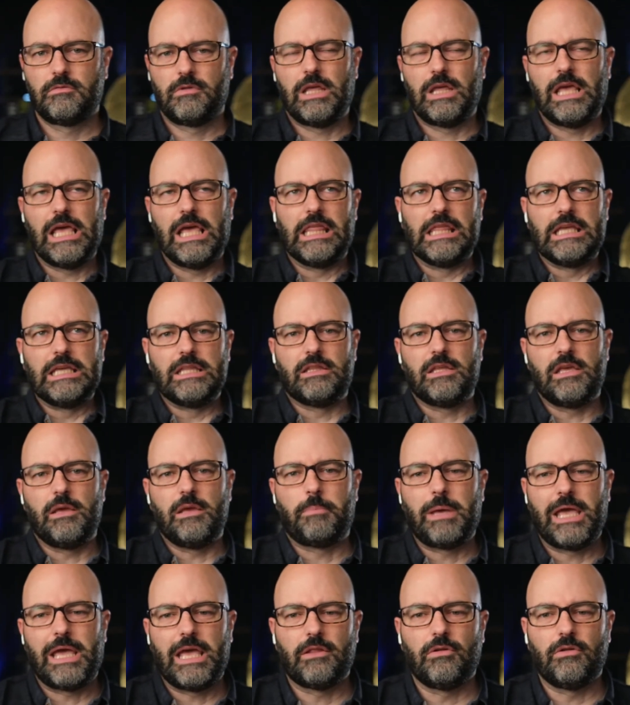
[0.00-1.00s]

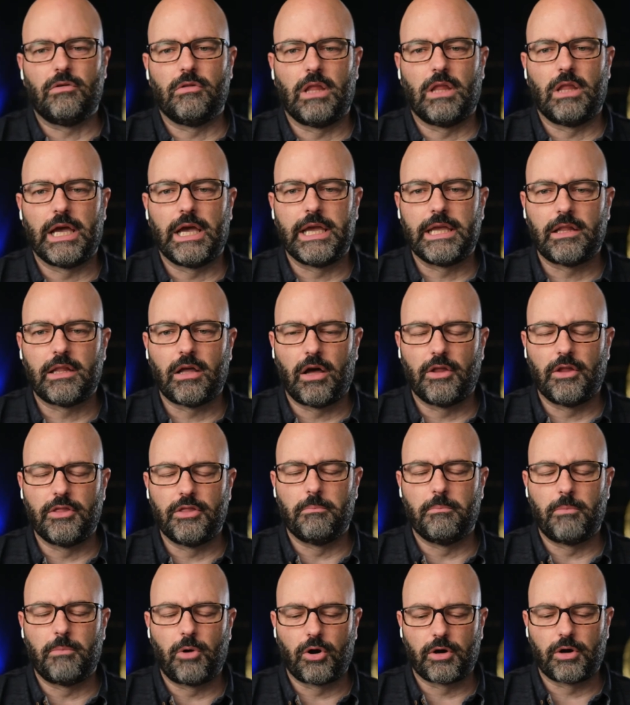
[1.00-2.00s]
LED panel light on
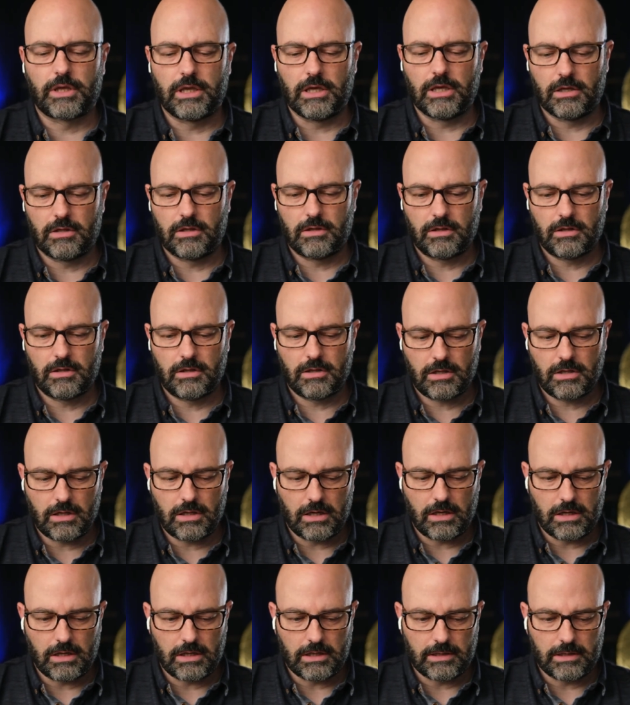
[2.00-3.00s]
the market
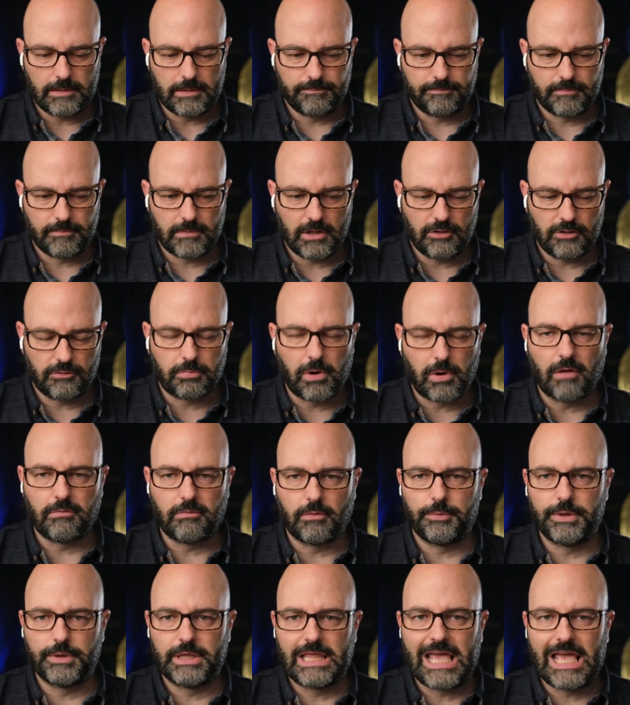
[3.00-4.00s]
is
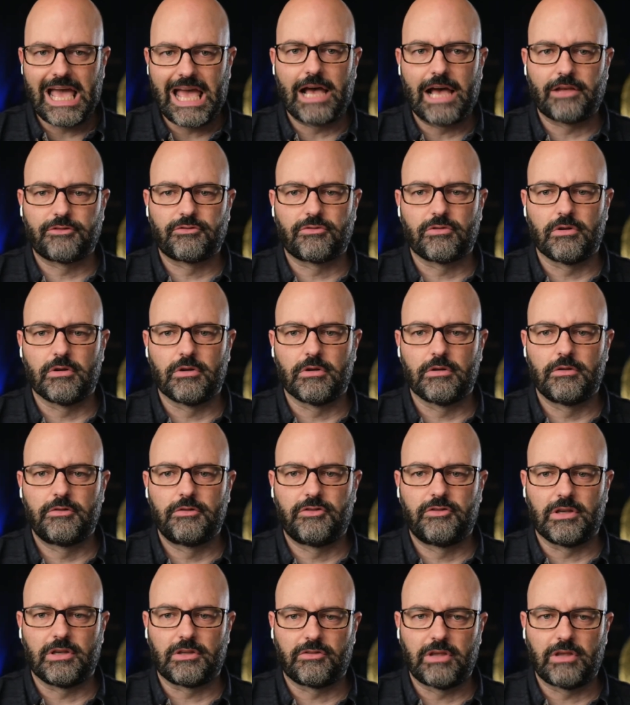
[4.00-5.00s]
probably the Astra
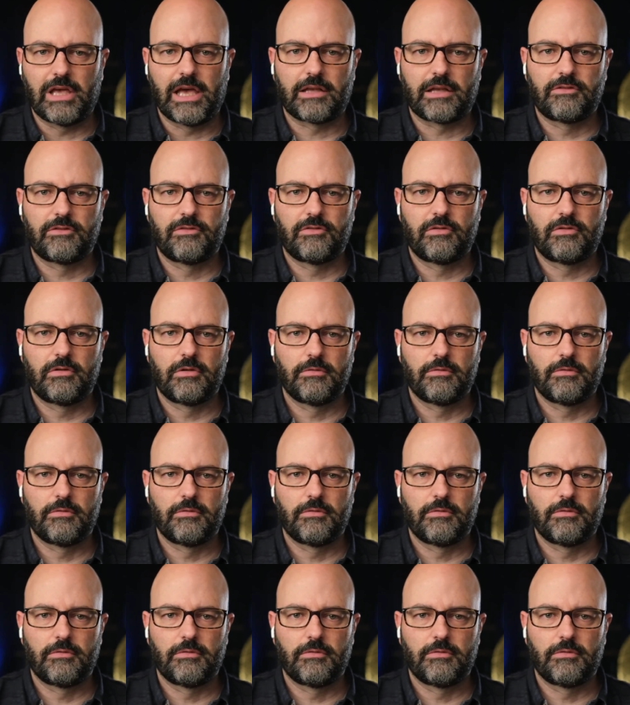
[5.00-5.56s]
6X